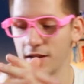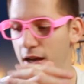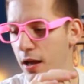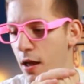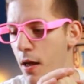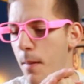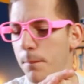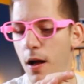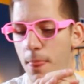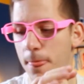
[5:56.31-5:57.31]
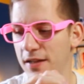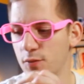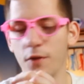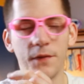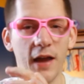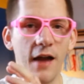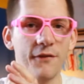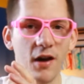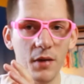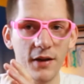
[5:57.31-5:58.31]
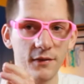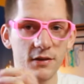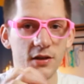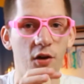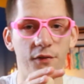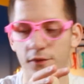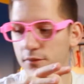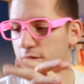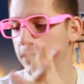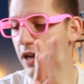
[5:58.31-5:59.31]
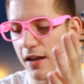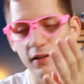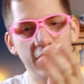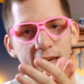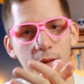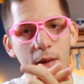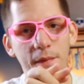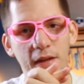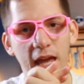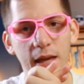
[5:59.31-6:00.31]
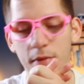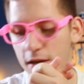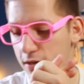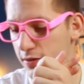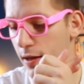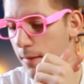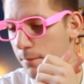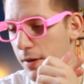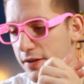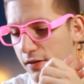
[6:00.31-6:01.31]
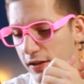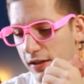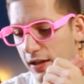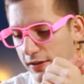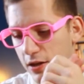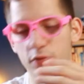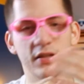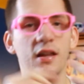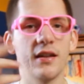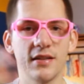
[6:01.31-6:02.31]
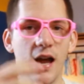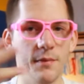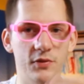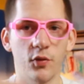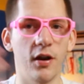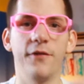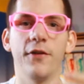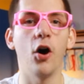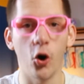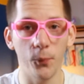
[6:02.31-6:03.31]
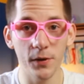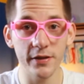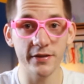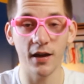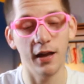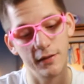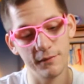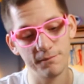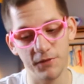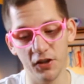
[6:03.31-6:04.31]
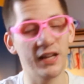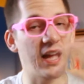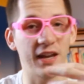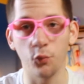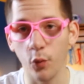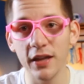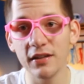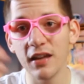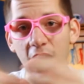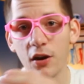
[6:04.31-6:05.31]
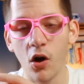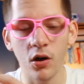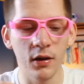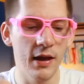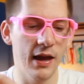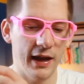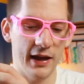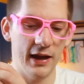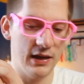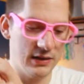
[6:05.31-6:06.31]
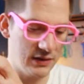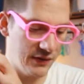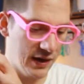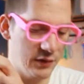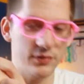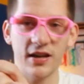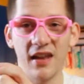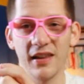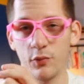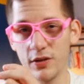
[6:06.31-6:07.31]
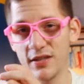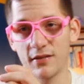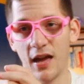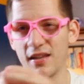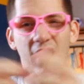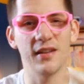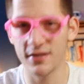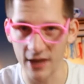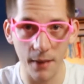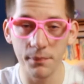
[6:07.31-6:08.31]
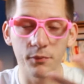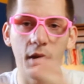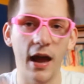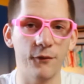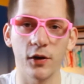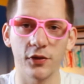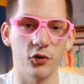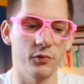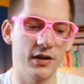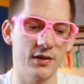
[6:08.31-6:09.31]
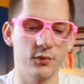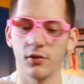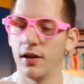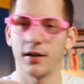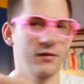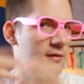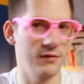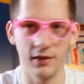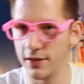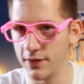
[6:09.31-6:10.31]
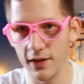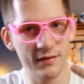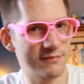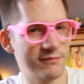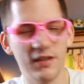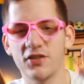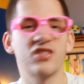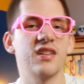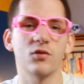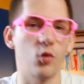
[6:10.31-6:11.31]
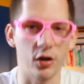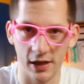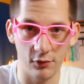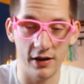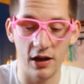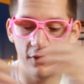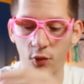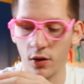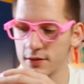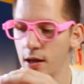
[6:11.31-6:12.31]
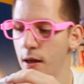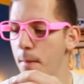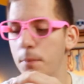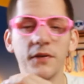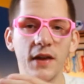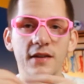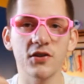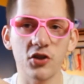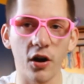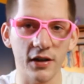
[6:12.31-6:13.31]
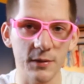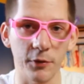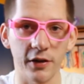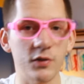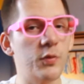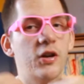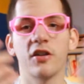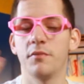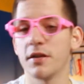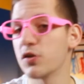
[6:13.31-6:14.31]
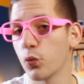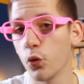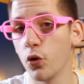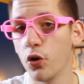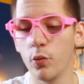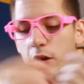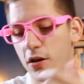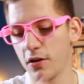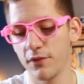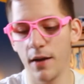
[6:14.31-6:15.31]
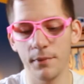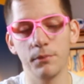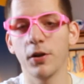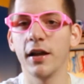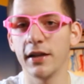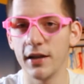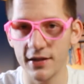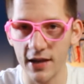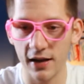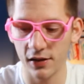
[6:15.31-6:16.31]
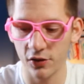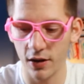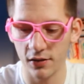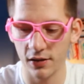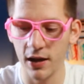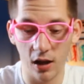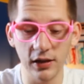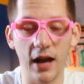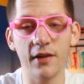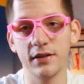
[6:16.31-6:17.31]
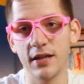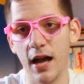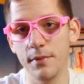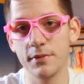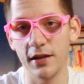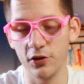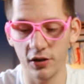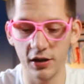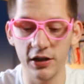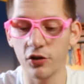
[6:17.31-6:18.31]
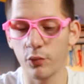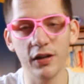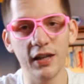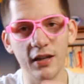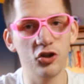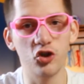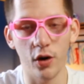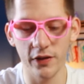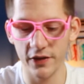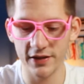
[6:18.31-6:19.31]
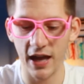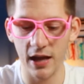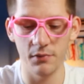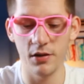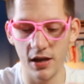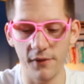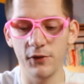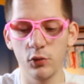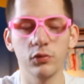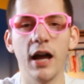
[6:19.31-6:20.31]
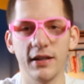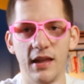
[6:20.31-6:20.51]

like. But that's one thing I found myself not liking about the game is basically, like, there was a lot of times where I hopeless. I didn't feel like I could win at all. And then it was kind of like we kind of had to stop halfway through because we were like, this just isn't working right now for us. But that's just our experience. We could have missed a rule. We could have not been playing it exactly correctly. A lot of the times that you're really gonna enjoy this game if you like